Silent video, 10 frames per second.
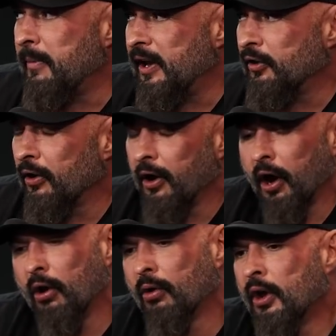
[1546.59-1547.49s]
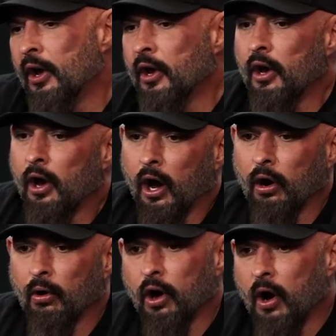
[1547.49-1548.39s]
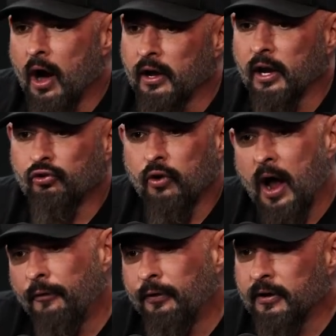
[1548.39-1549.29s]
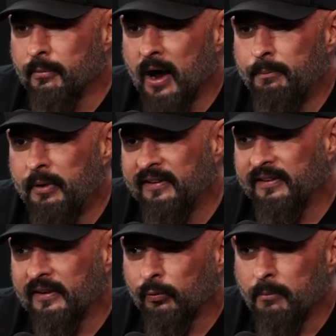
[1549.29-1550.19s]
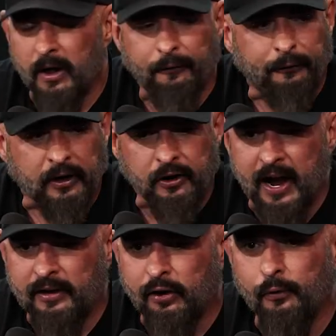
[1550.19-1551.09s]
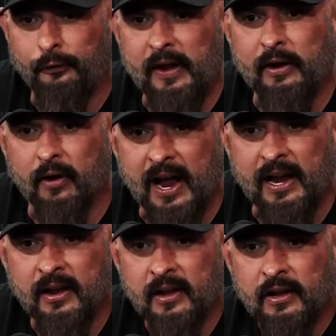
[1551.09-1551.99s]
me and they're like, I don't, I don't know how to get traffic to my business. Well, motherfucker, you got two feet, right?